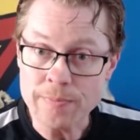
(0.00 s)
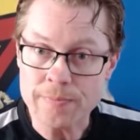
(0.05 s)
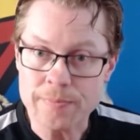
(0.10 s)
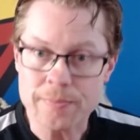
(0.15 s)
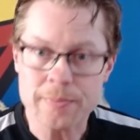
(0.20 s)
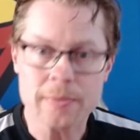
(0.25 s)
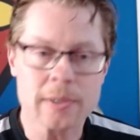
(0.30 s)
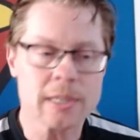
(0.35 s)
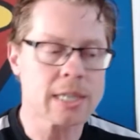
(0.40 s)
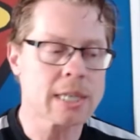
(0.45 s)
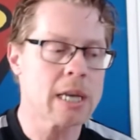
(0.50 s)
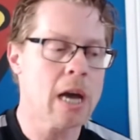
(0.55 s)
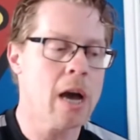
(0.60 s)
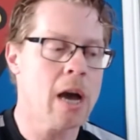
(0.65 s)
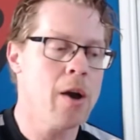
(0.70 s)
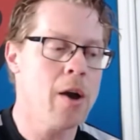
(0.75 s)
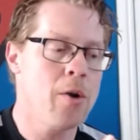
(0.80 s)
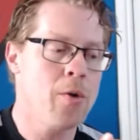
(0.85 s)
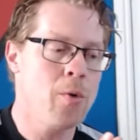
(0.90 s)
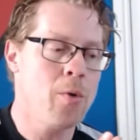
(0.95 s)

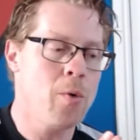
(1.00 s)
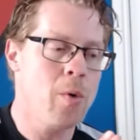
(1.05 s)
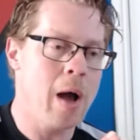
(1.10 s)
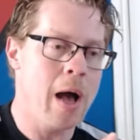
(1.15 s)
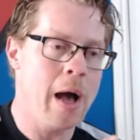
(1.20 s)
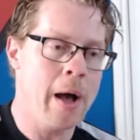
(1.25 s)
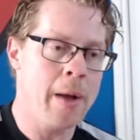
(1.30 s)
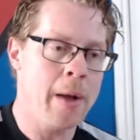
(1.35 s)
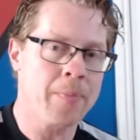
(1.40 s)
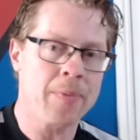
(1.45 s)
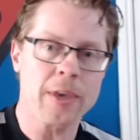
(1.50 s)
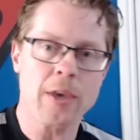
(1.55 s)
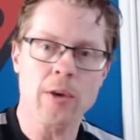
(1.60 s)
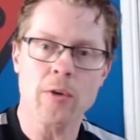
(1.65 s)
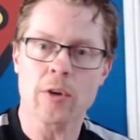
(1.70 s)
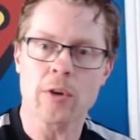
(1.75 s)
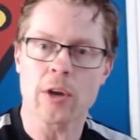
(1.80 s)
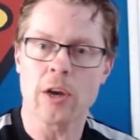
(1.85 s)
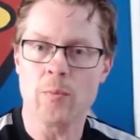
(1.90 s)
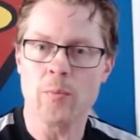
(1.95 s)
So you
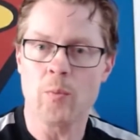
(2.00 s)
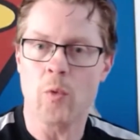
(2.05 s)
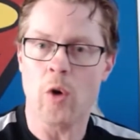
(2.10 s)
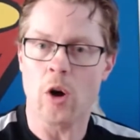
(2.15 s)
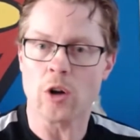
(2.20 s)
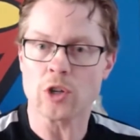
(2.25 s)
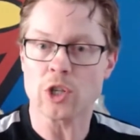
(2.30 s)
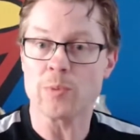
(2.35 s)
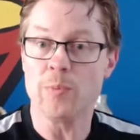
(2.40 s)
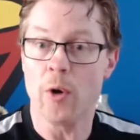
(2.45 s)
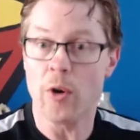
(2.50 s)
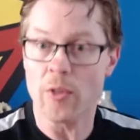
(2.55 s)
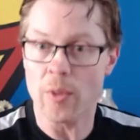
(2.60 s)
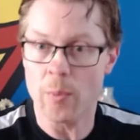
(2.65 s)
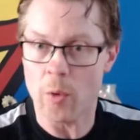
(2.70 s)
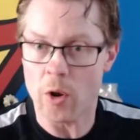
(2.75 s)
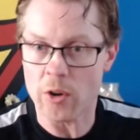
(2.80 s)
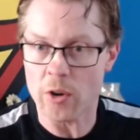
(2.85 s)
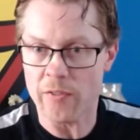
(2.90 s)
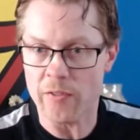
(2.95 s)
can watch more than one
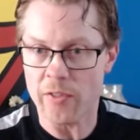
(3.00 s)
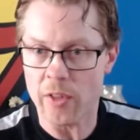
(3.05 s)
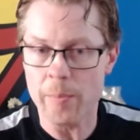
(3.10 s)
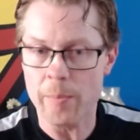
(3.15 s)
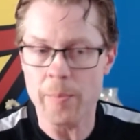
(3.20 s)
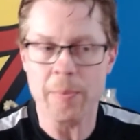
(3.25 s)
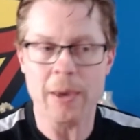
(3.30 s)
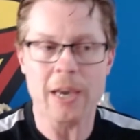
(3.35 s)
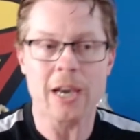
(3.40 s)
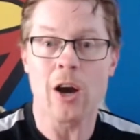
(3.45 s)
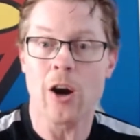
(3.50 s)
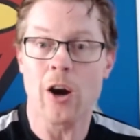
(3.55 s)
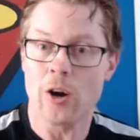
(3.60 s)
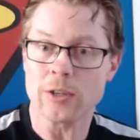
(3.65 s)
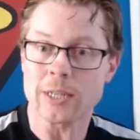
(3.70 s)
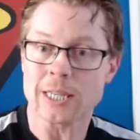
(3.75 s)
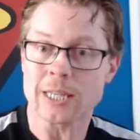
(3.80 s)
of them, because